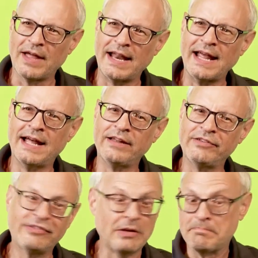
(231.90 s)
that
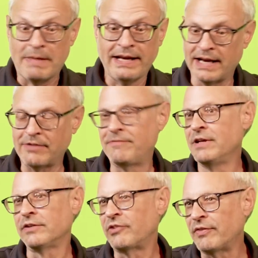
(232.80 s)
has magnetic
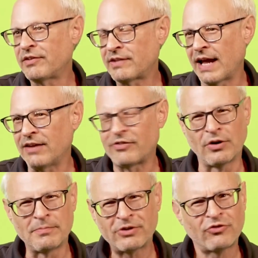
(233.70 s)
fields in this case
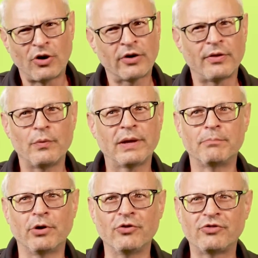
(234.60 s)
that are much stronger than we
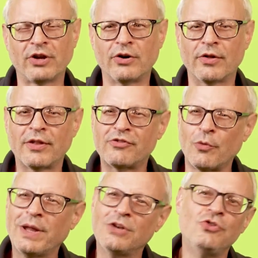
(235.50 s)
can produce on Earth. And
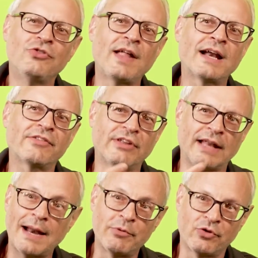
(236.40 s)
so we can use that as a
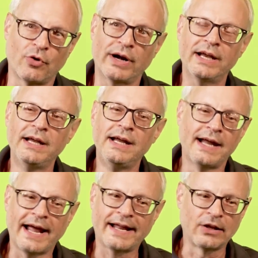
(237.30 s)
laboratory
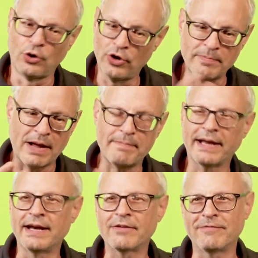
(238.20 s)
and learn about
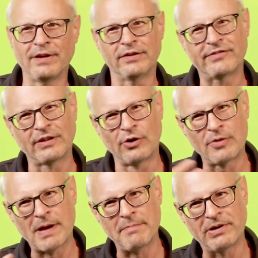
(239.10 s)
magnetic fields and
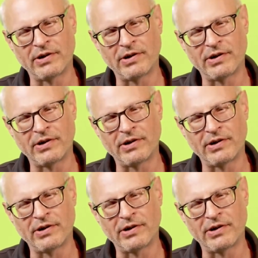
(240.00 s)
learn about